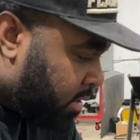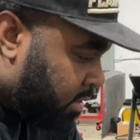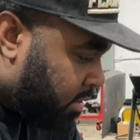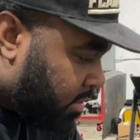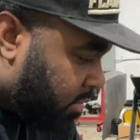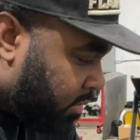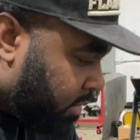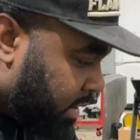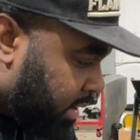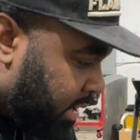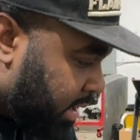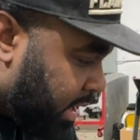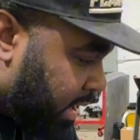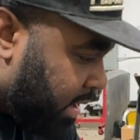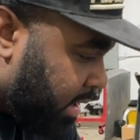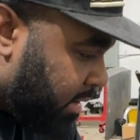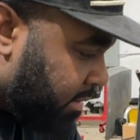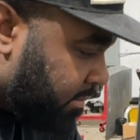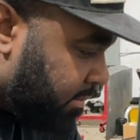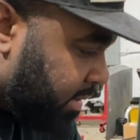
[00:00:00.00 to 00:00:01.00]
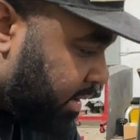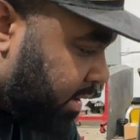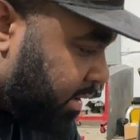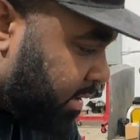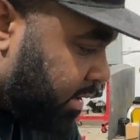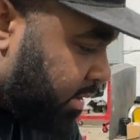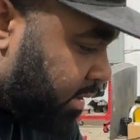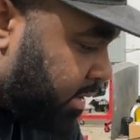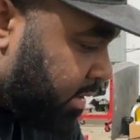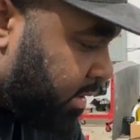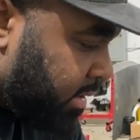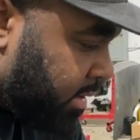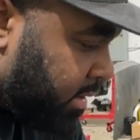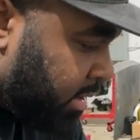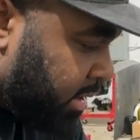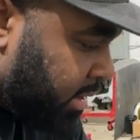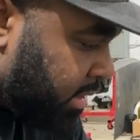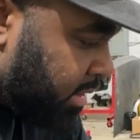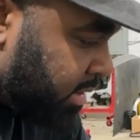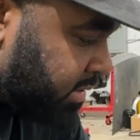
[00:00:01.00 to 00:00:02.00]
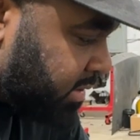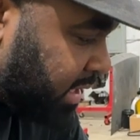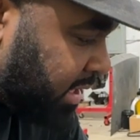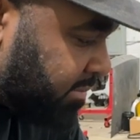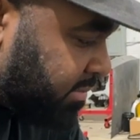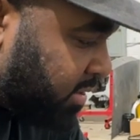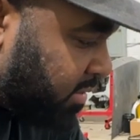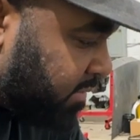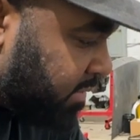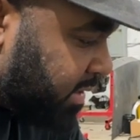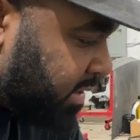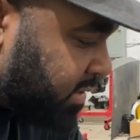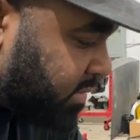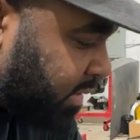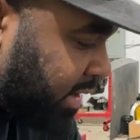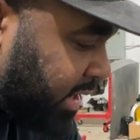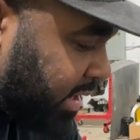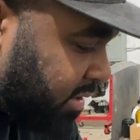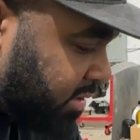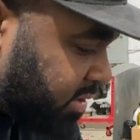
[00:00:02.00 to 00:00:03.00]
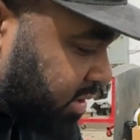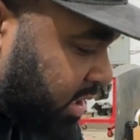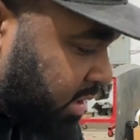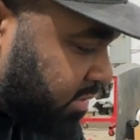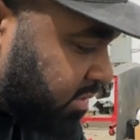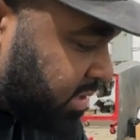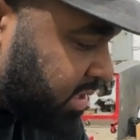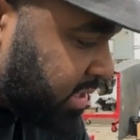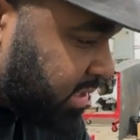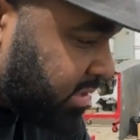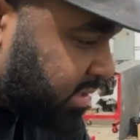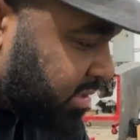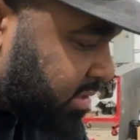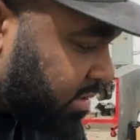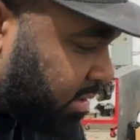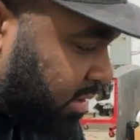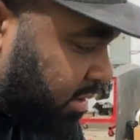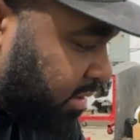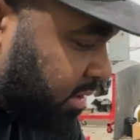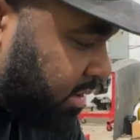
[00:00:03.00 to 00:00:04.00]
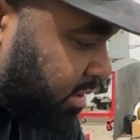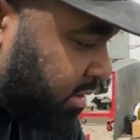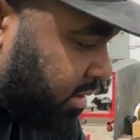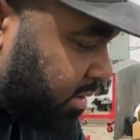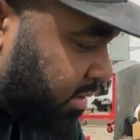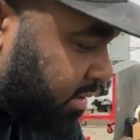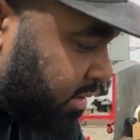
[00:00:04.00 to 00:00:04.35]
or whatnot, but looks like both of these wires go to the starter.